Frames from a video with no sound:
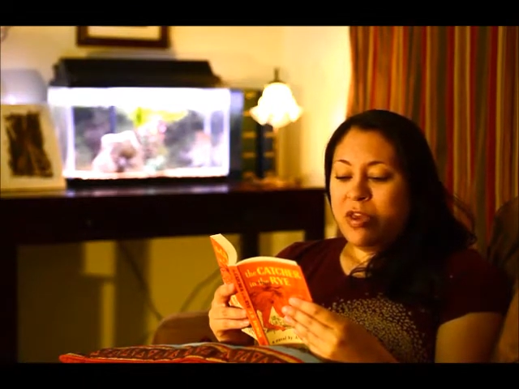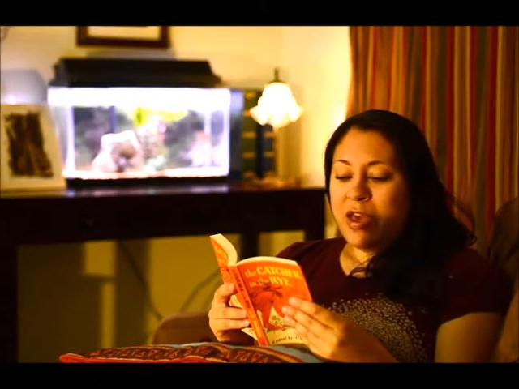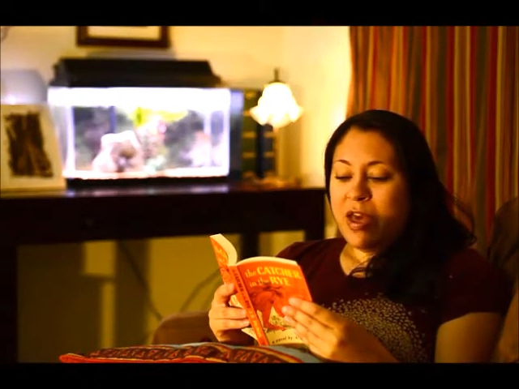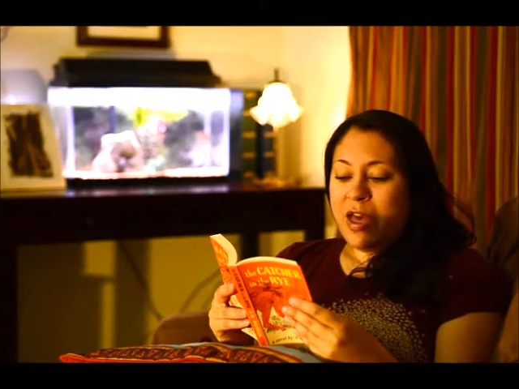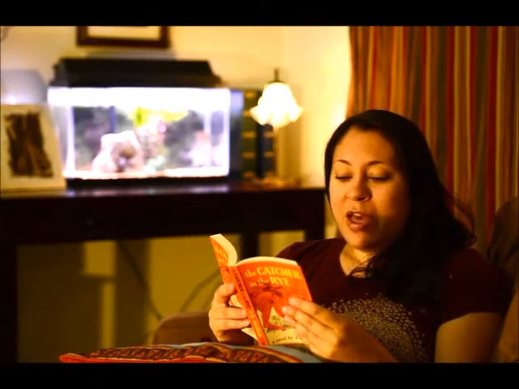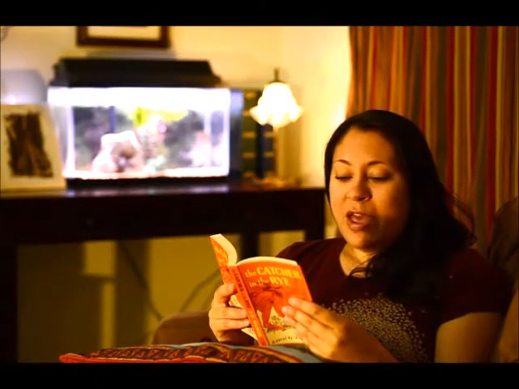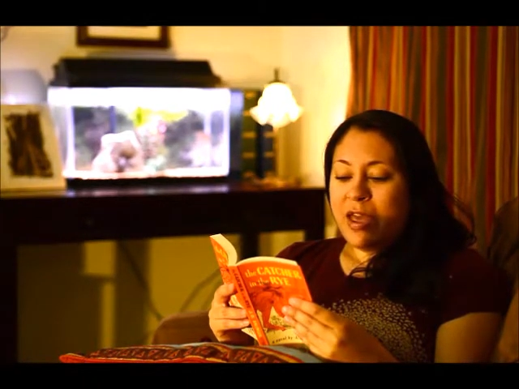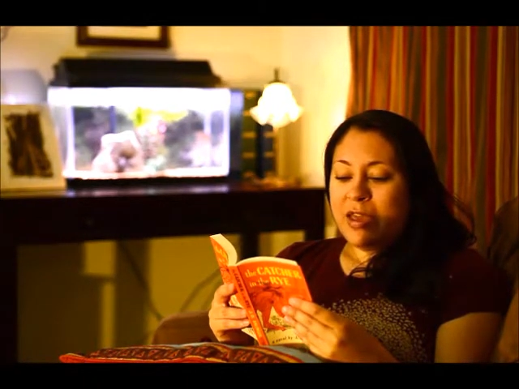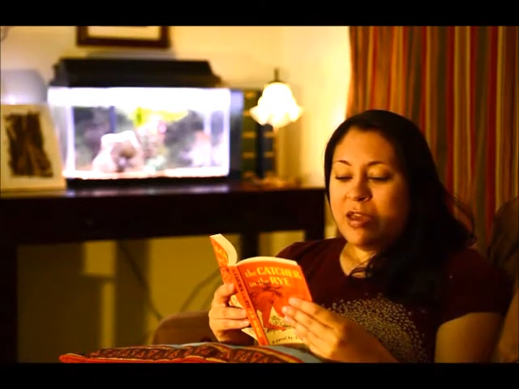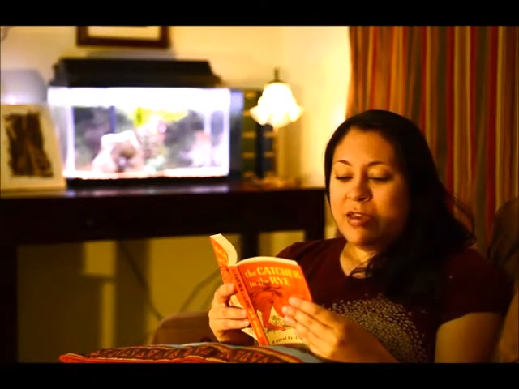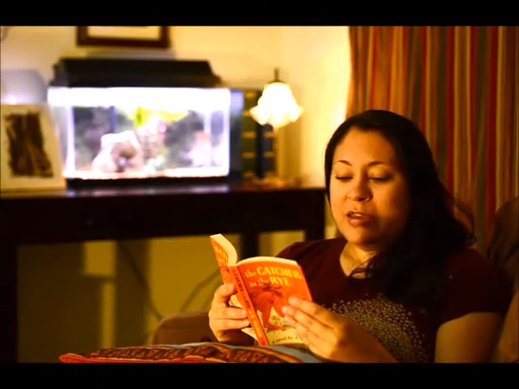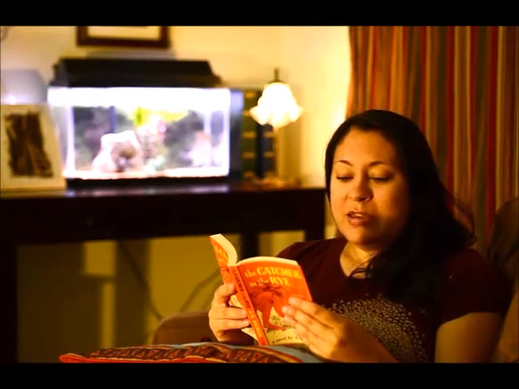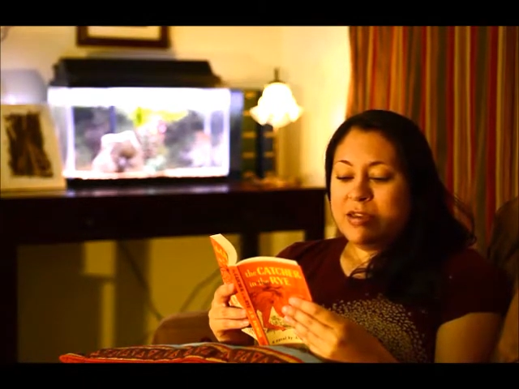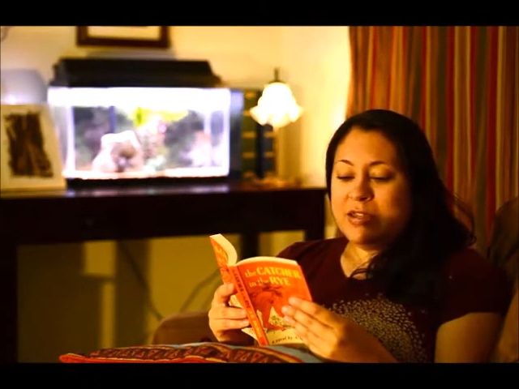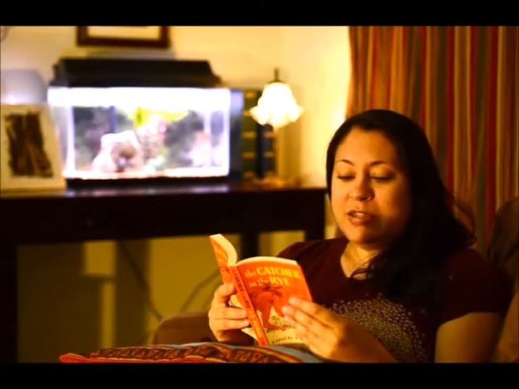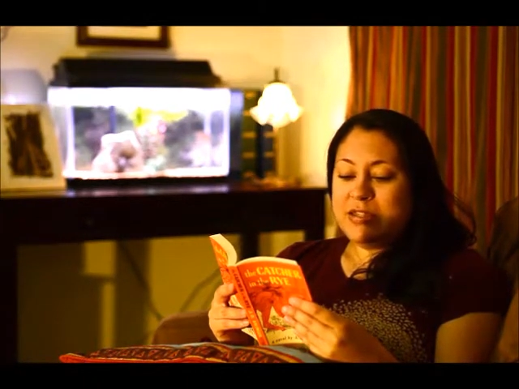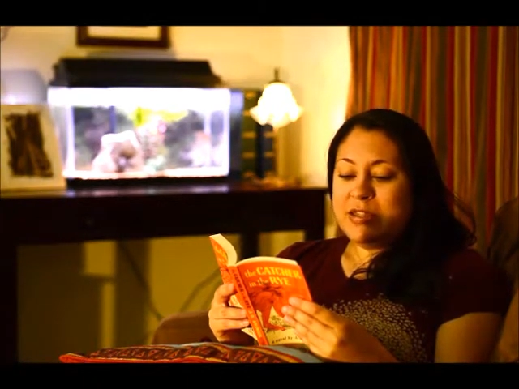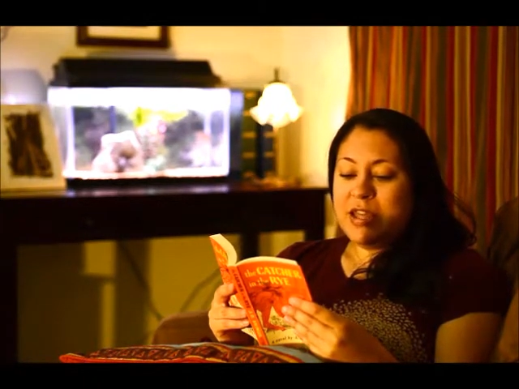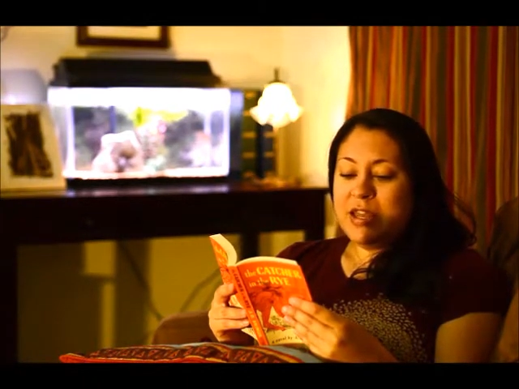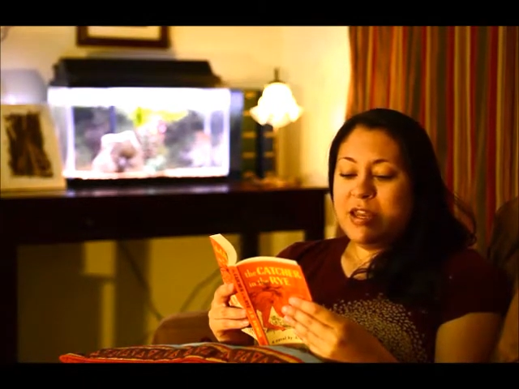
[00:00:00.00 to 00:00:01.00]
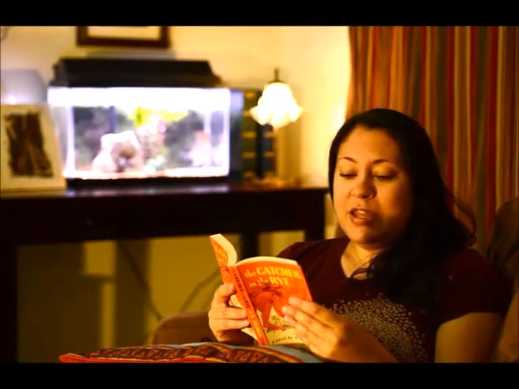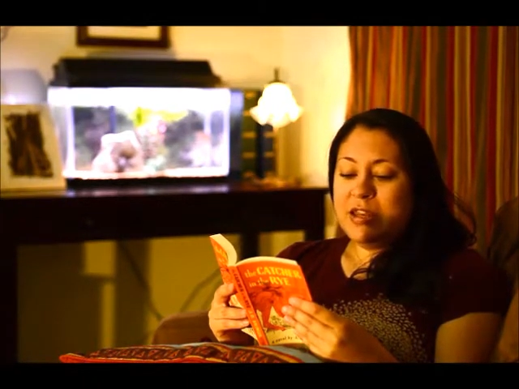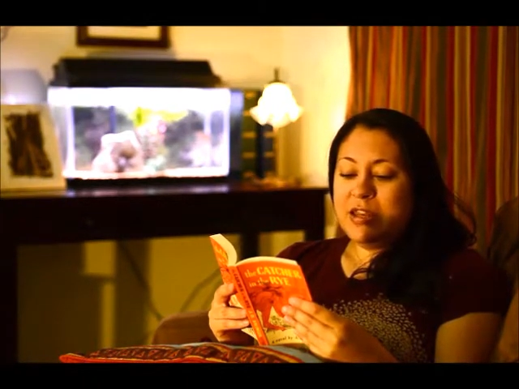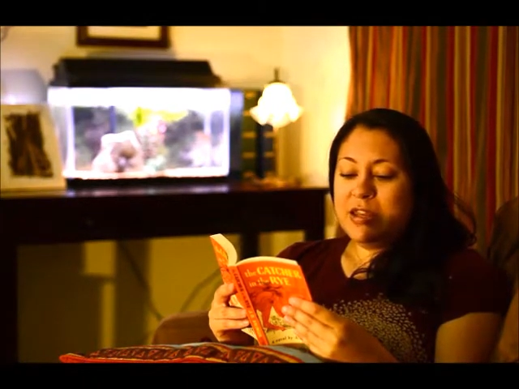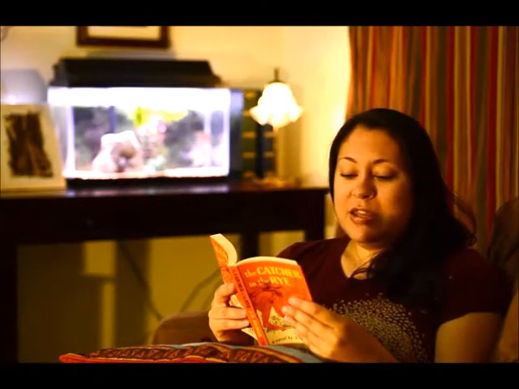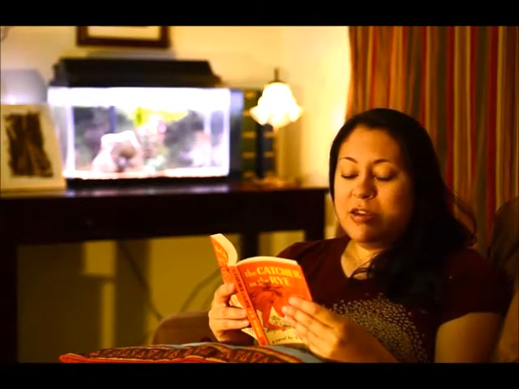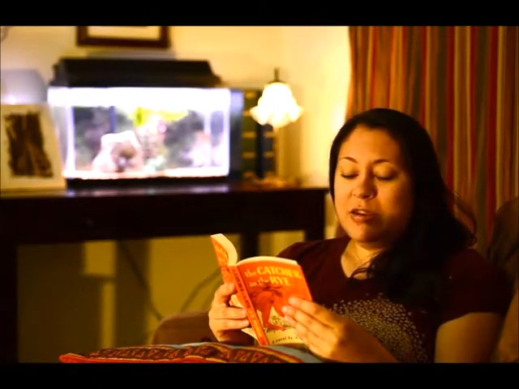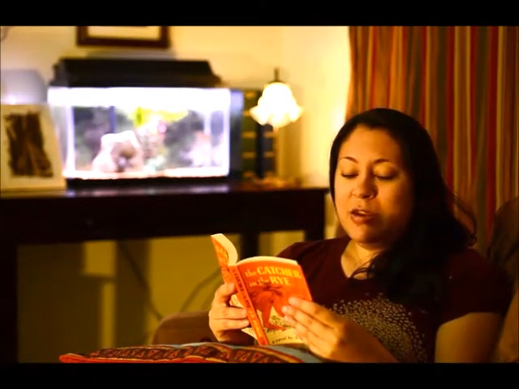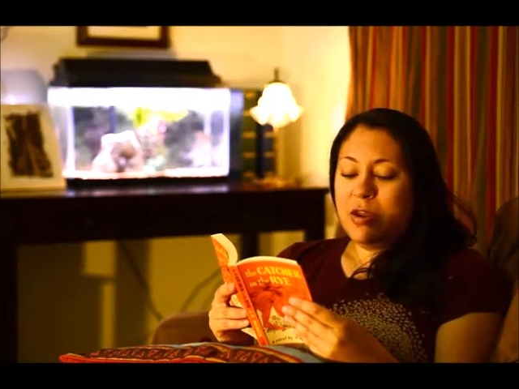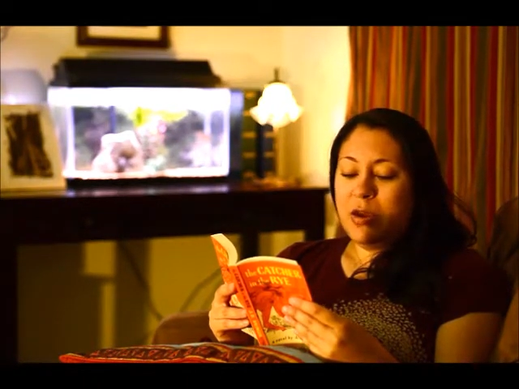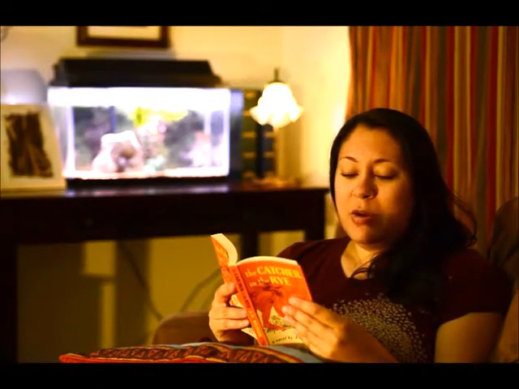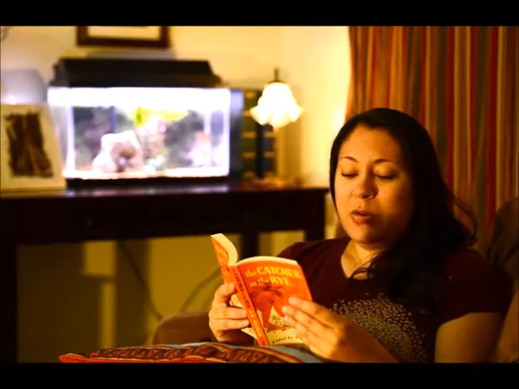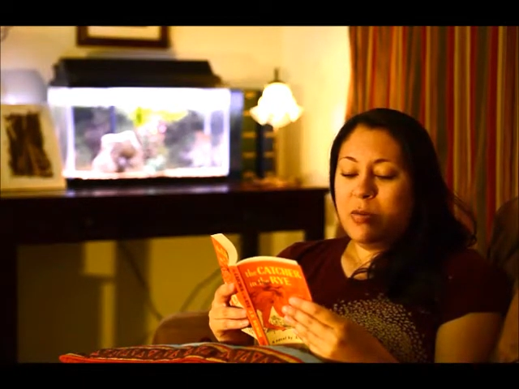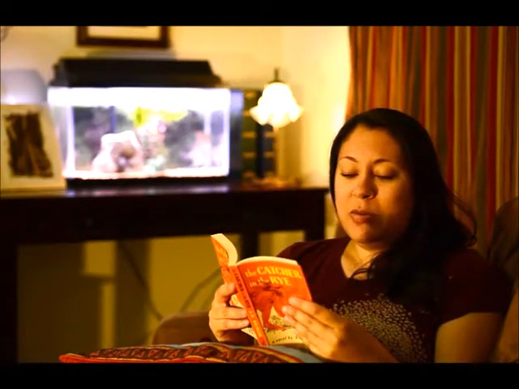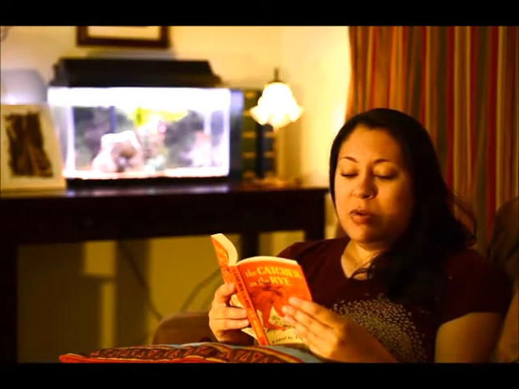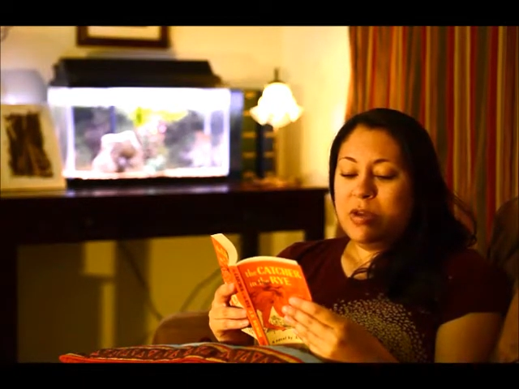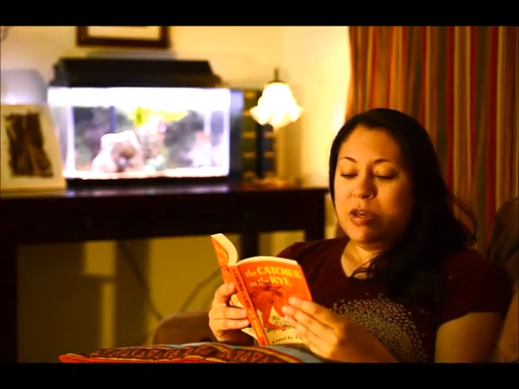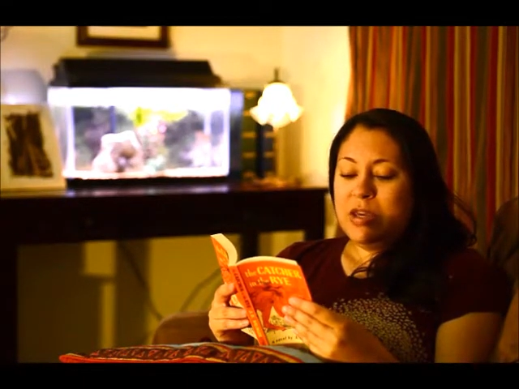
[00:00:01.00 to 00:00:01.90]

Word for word: guy. He said he didn't know.